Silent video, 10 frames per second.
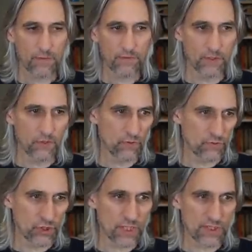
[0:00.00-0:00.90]
than on
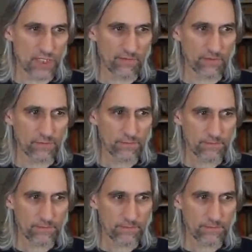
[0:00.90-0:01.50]
g seven.